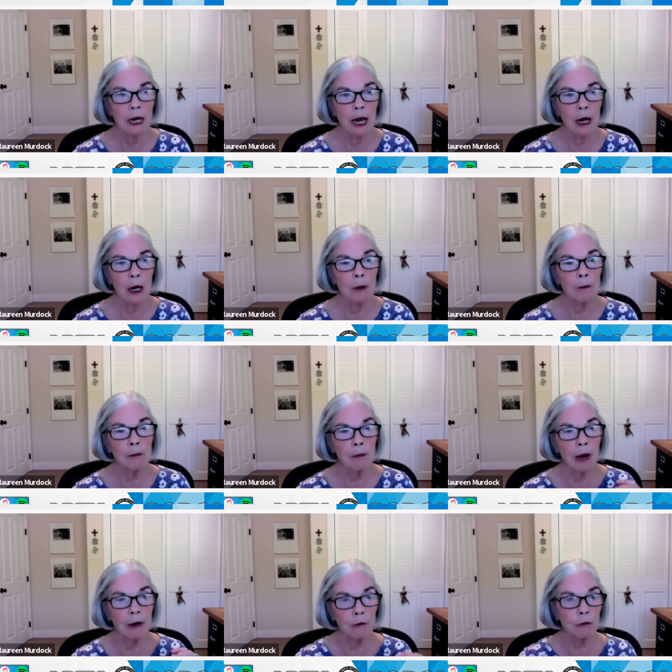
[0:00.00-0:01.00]

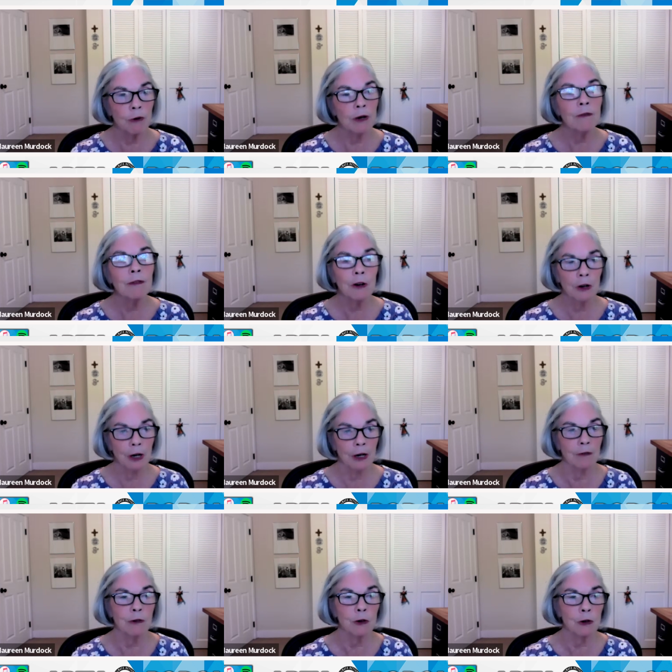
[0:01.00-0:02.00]
my river
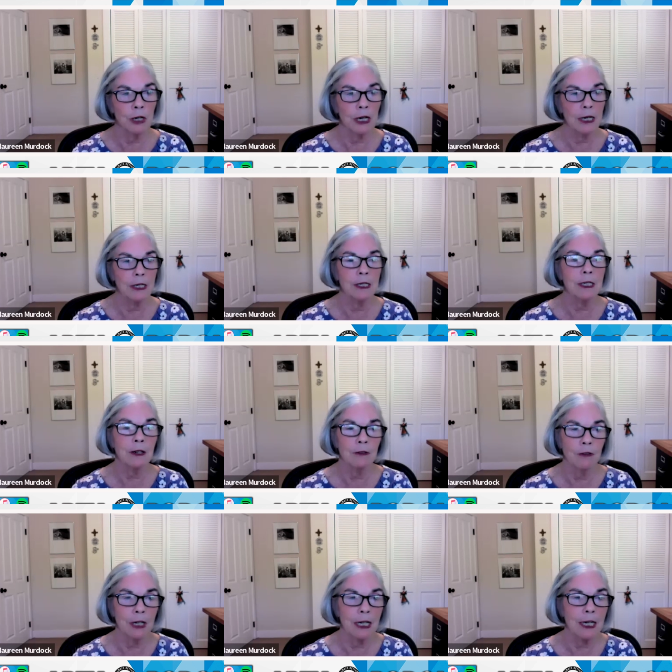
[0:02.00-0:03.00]
of
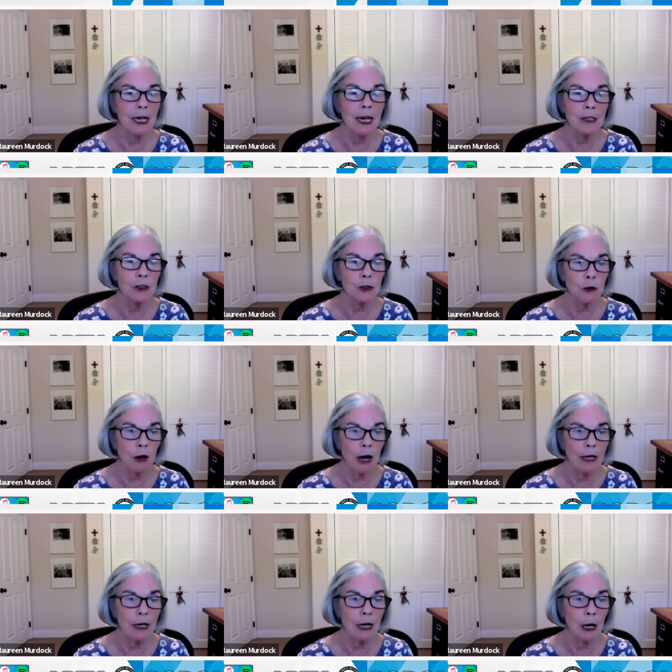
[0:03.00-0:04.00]
creativity has
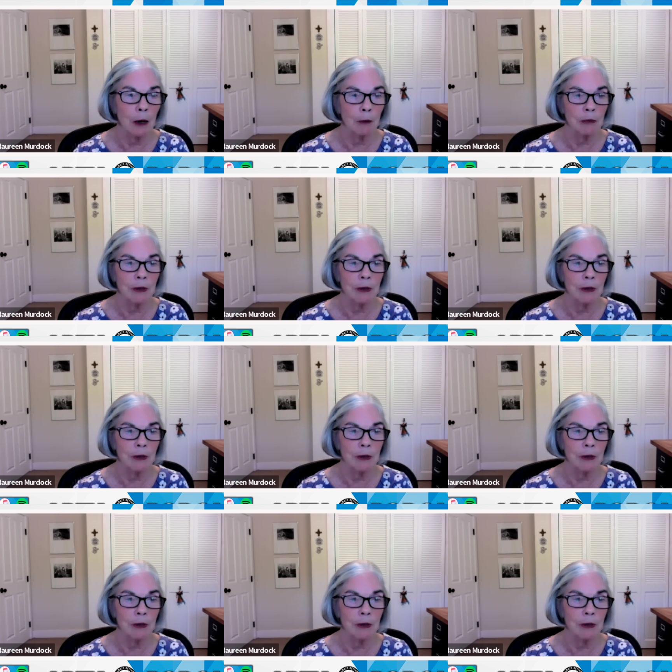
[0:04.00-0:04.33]
dried up.